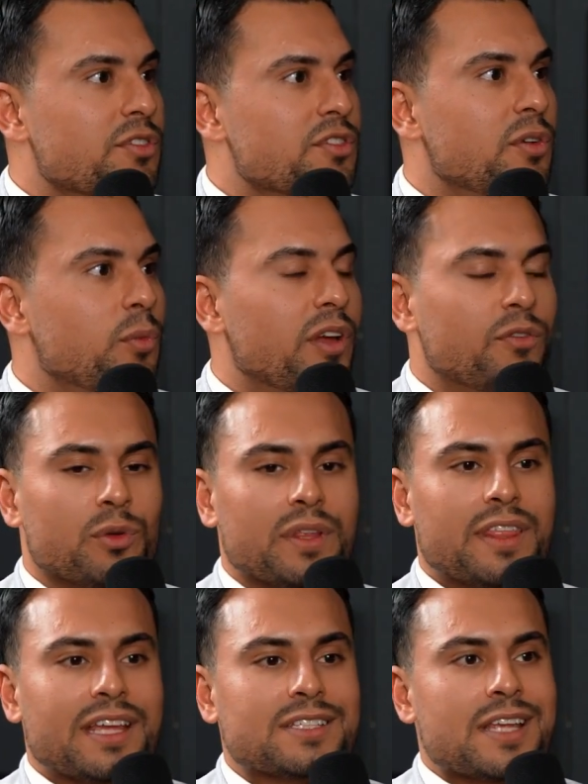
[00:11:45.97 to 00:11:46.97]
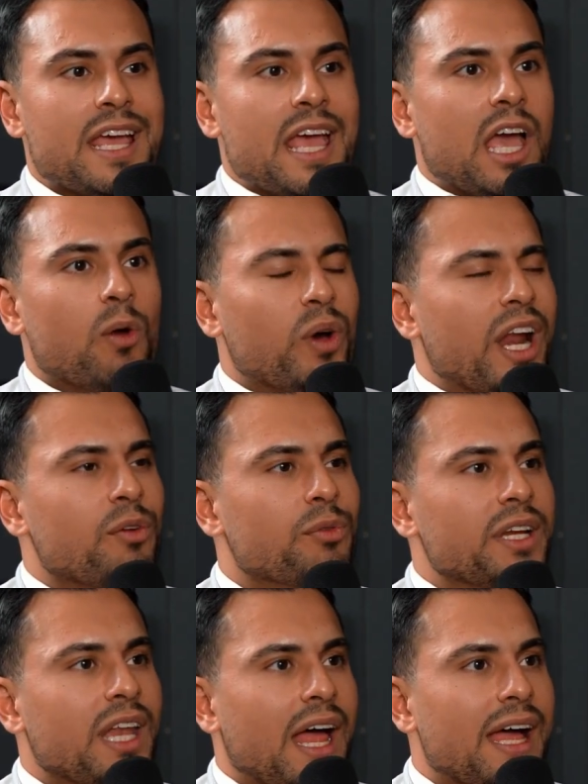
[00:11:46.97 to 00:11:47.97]
certain way of doing things. And when I
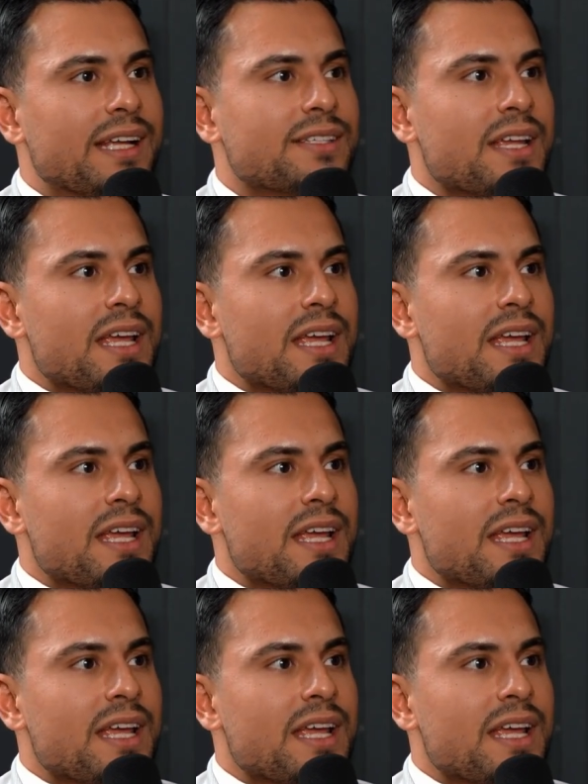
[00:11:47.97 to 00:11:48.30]
realized